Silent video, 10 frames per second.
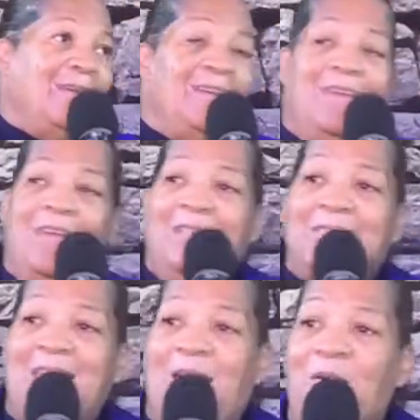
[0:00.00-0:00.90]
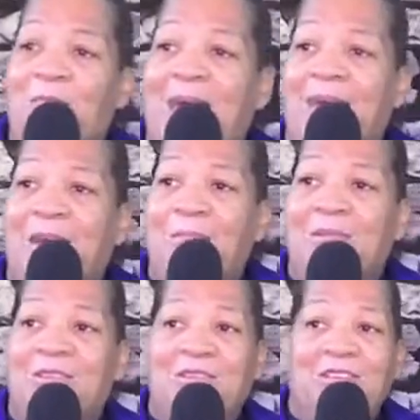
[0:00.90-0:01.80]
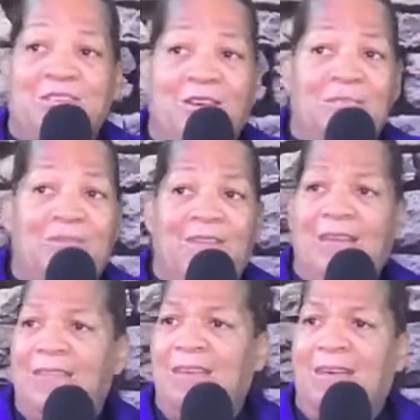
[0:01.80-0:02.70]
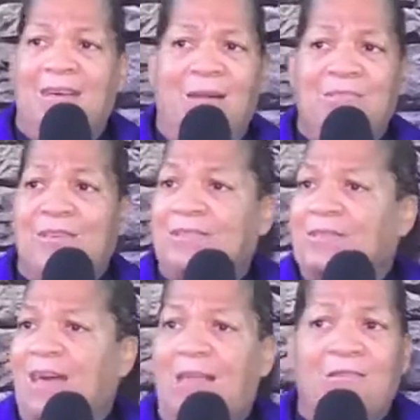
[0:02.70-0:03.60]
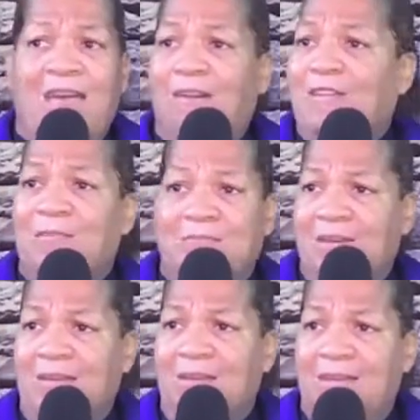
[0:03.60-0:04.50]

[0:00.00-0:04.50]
He, he, said, I don't mind coming to your church, but right now I'm just, I don't have any money.